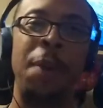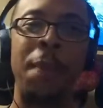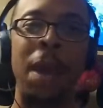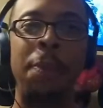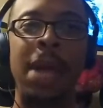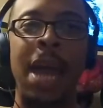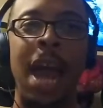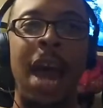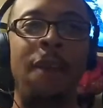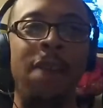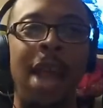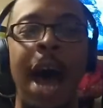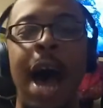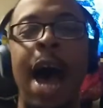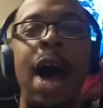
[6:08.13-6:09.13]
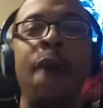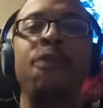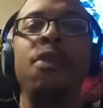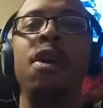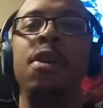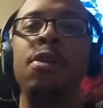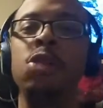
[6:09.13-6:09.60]
Maybe have live
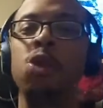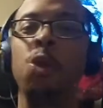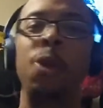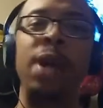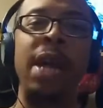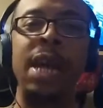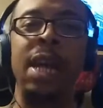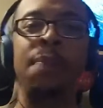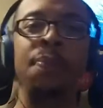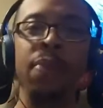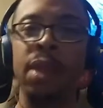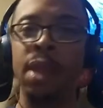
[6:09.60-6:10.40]
screen,